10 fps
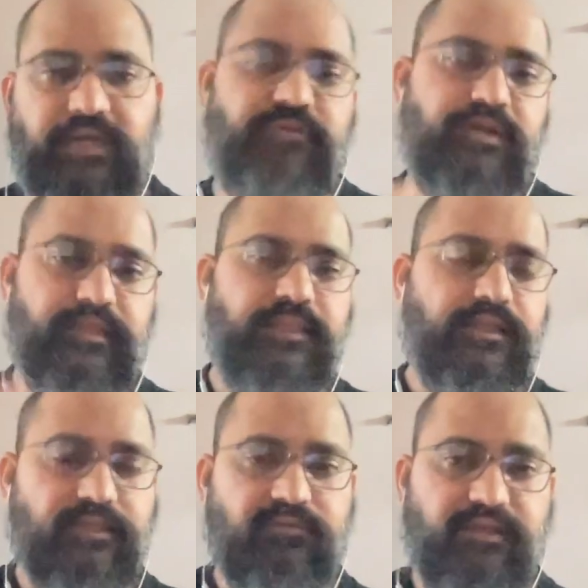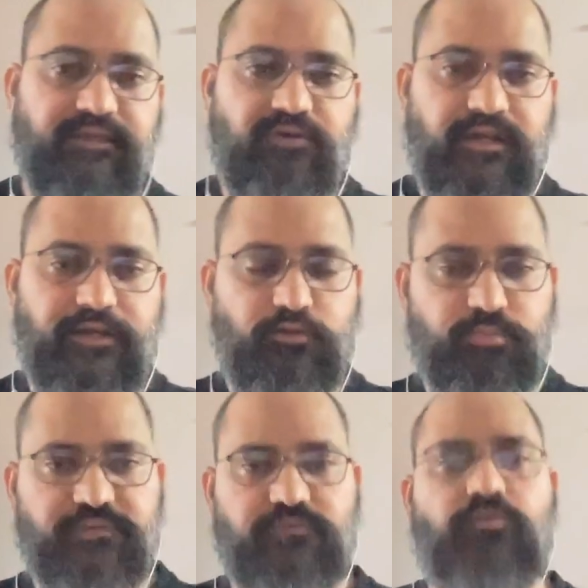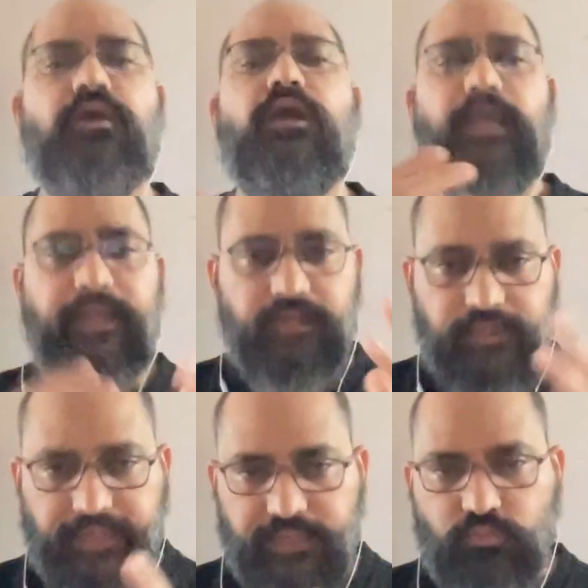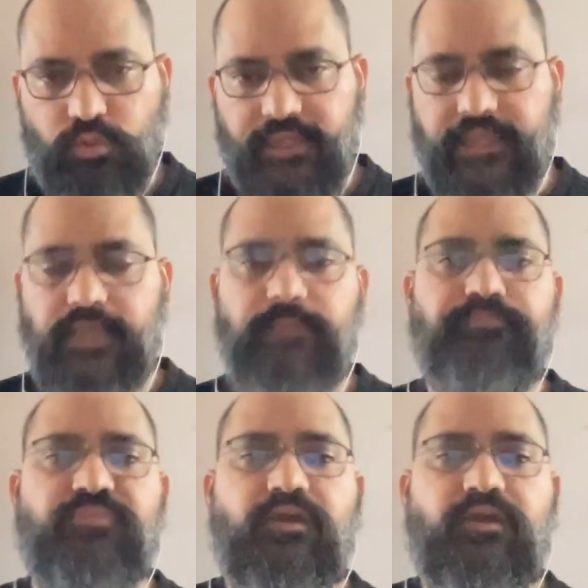500 then they will give 100 rupees note in a day to day